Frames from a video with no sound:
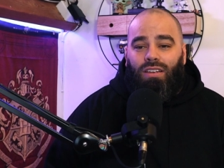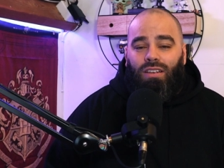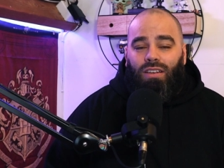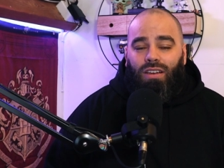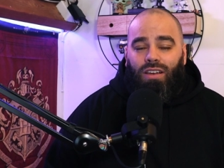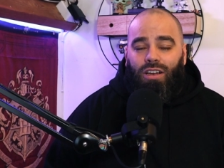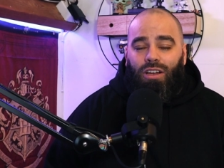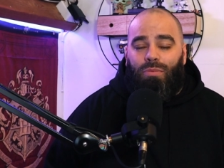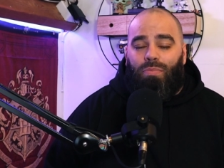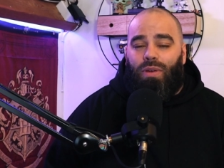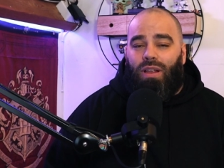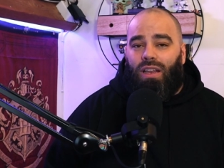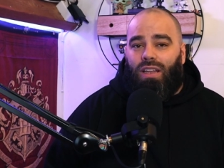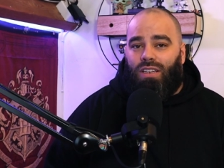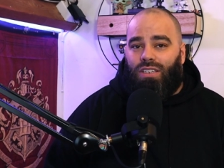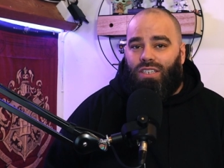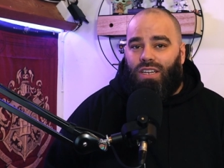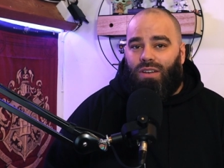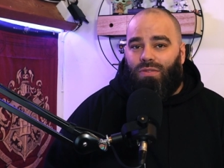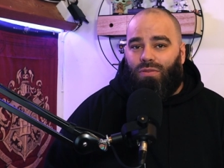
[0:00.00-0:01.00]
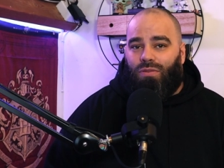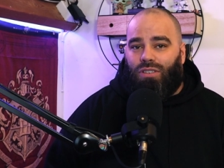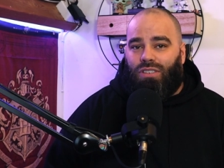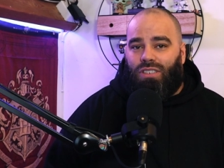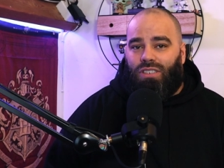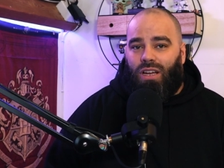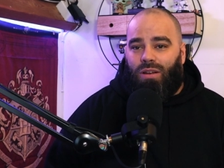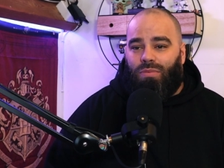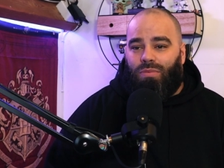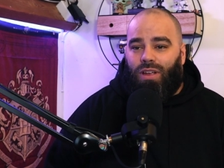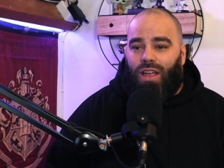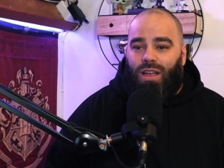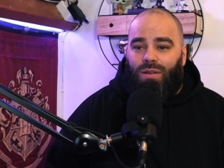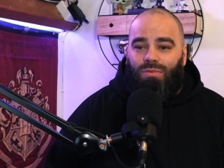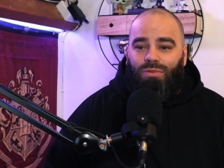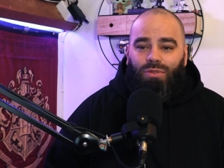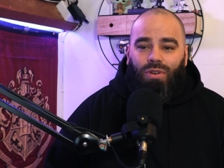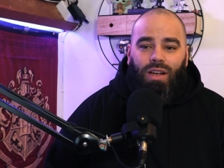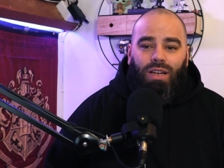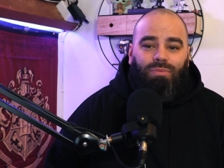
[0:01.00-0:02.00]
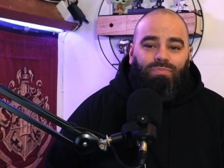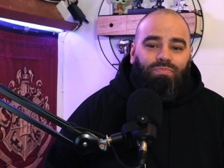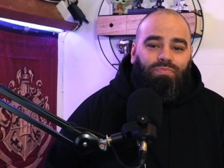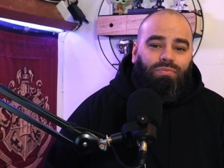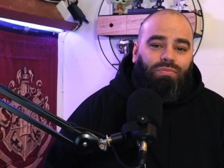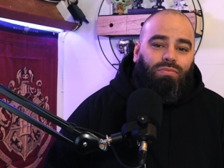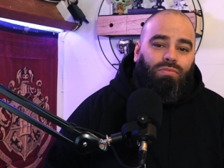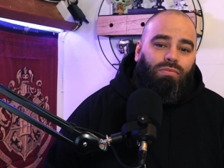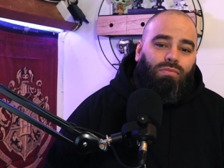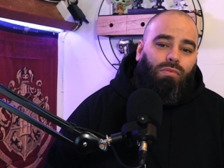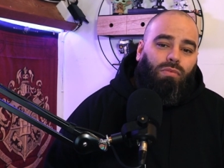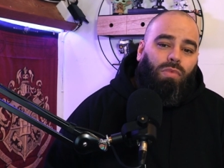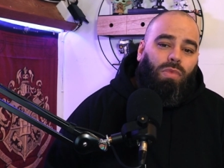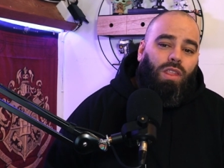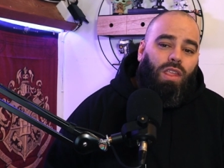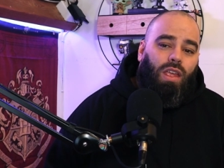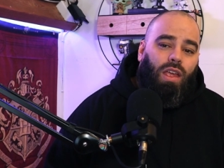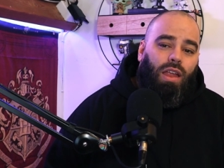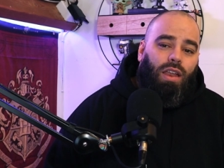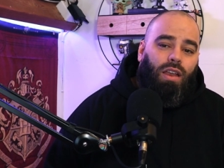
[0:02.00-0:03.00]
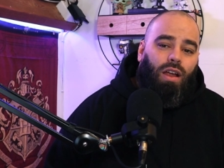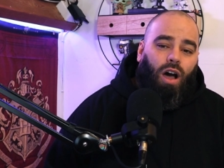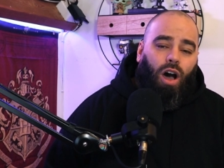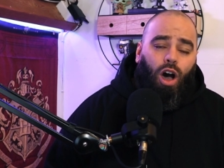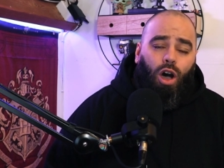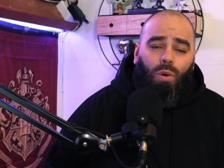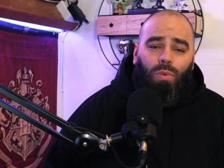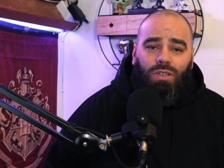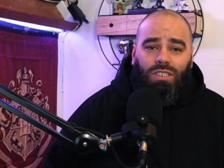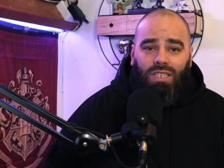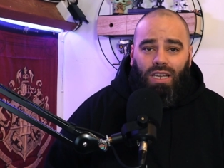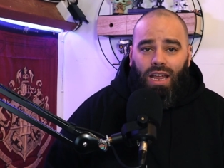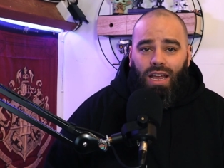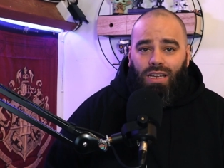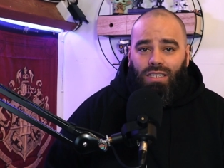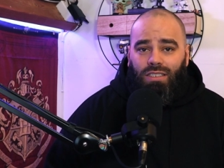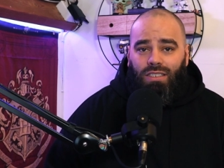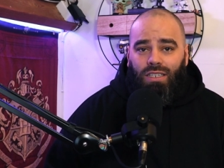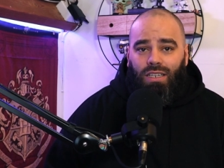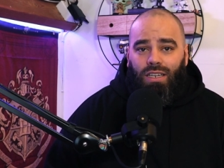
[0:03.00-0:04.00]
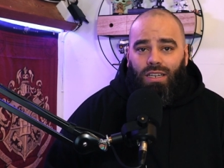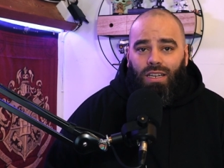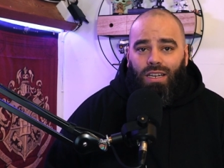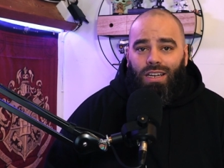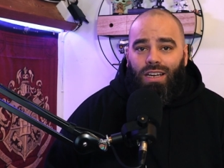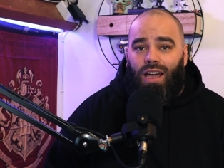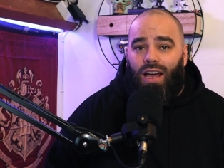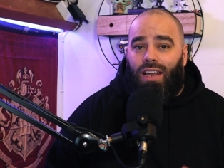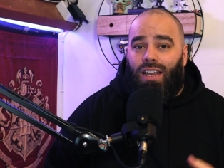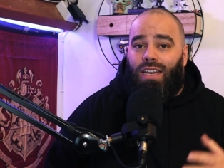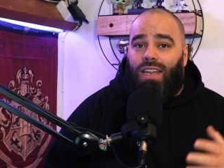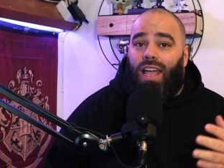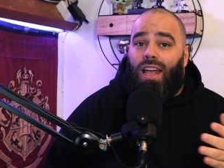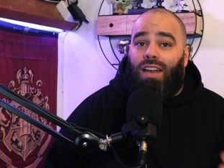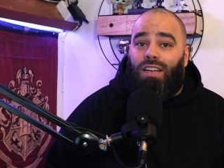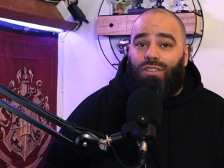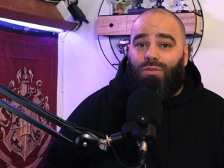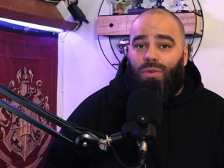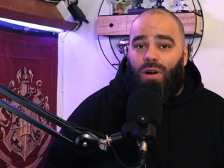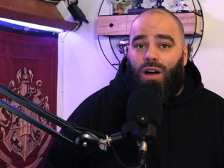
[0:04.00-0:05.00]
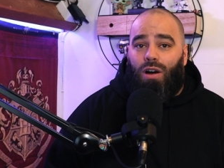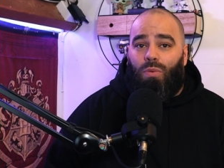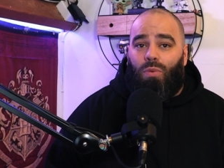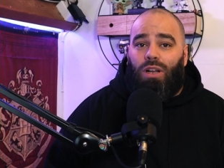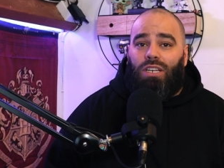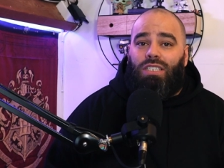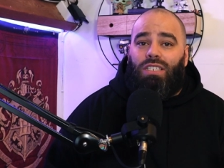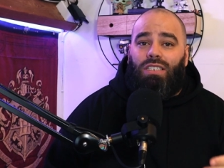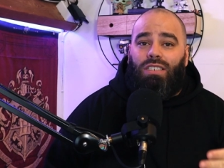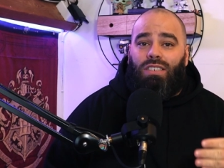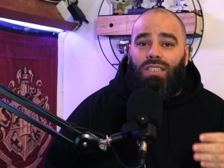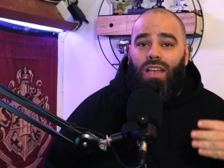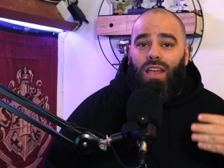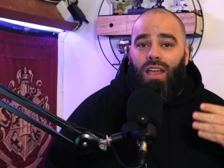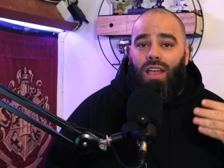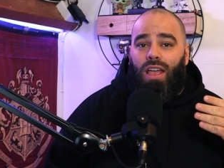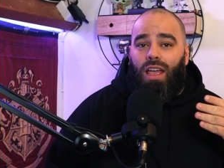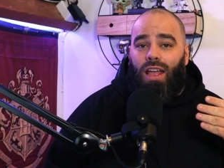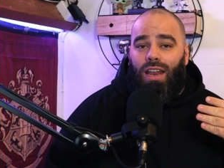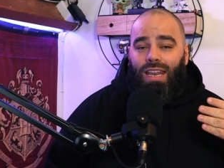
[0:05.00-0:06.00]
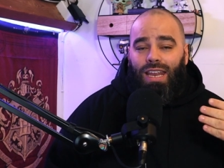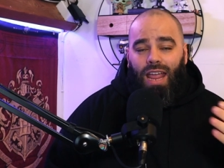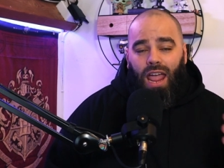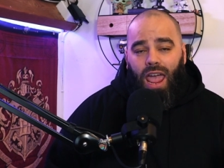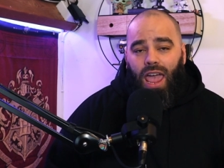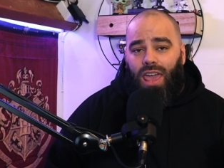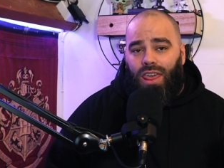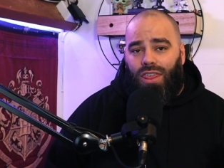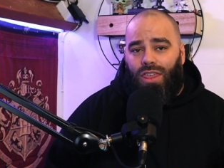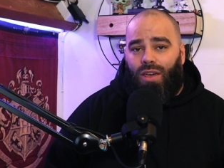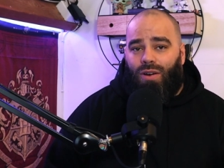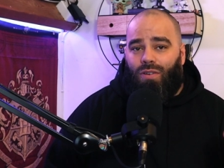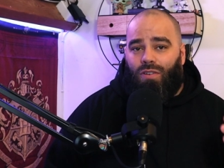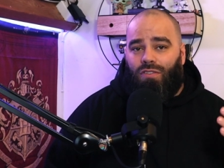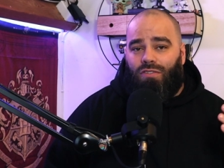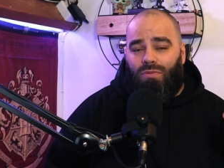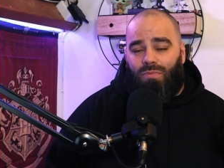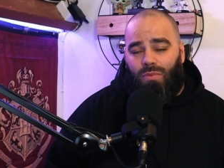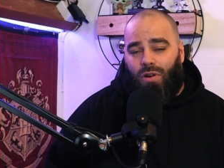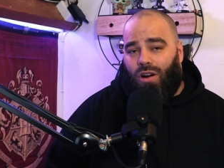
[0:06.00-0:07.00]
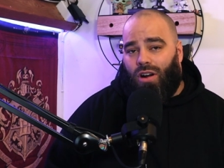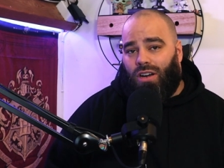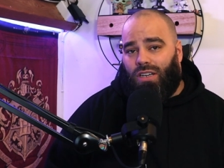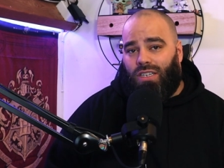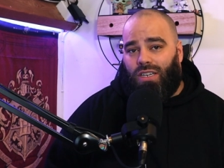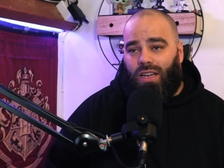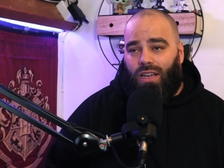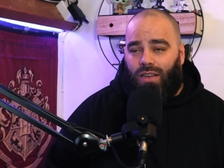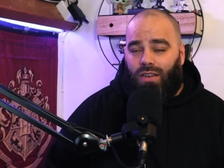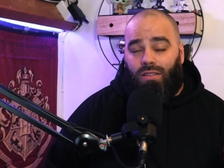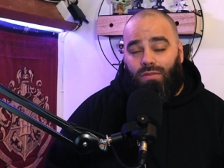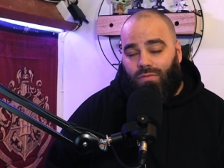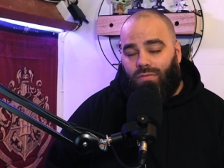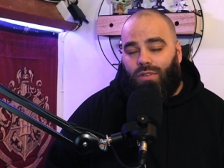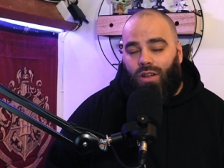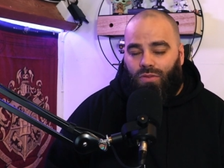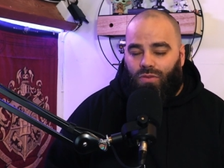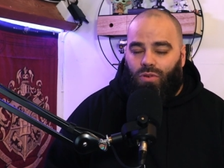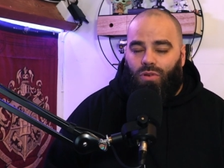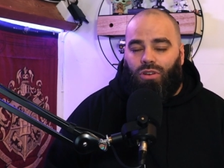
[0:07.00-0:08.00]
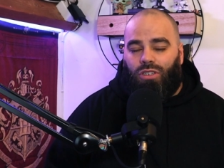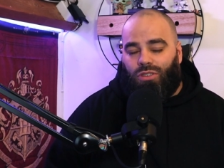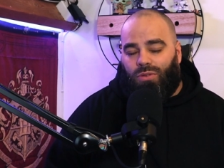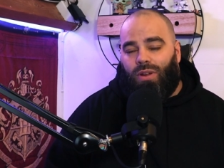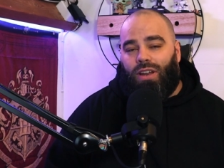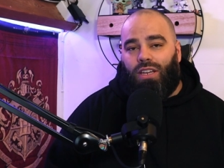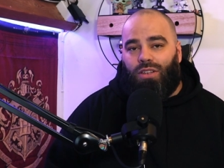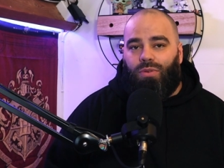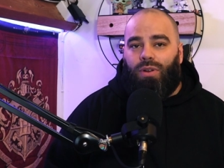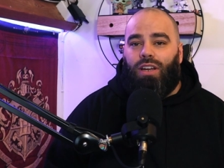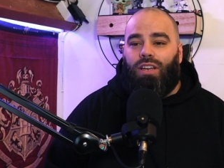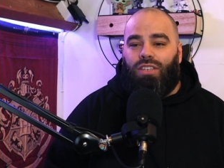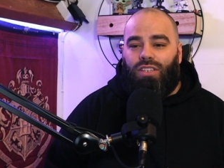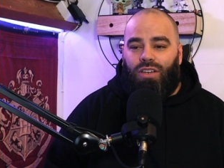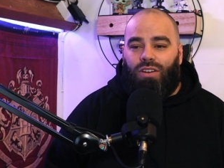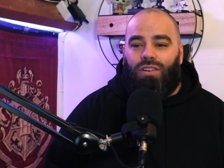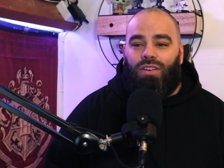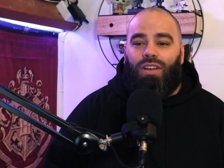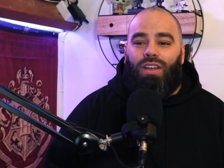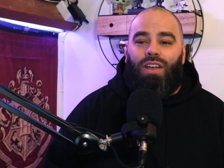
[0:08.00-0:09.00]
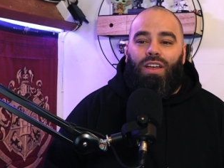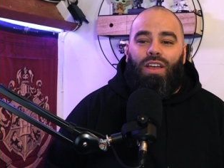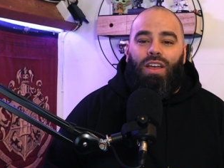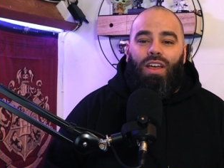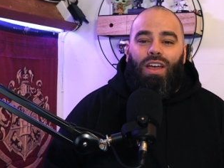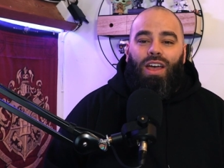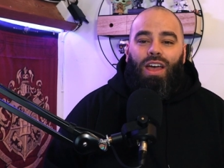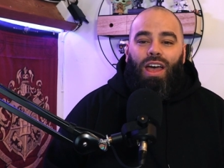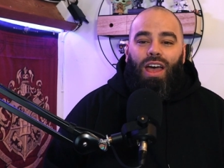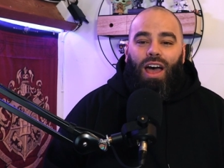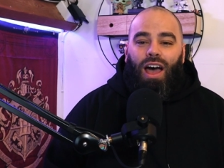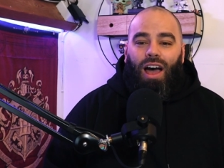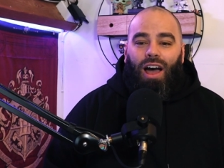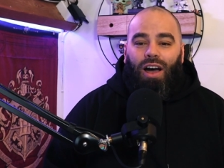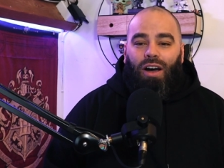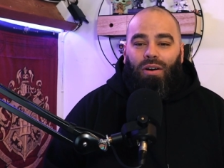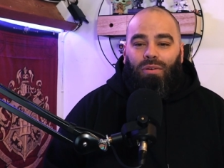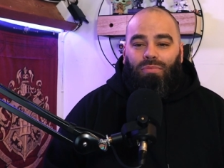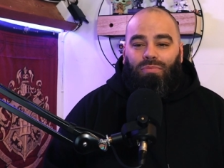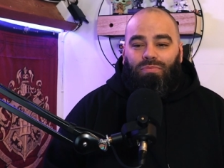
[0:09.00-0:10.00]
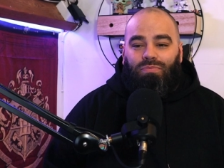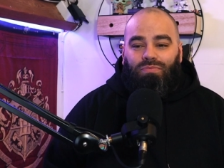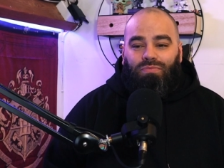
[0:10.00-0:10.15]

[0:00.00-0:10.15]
could be legit for some games, right? And Hogwarts Legacy got a date as well, which is the eighth of March in, of course, twenty twenty-two. Um,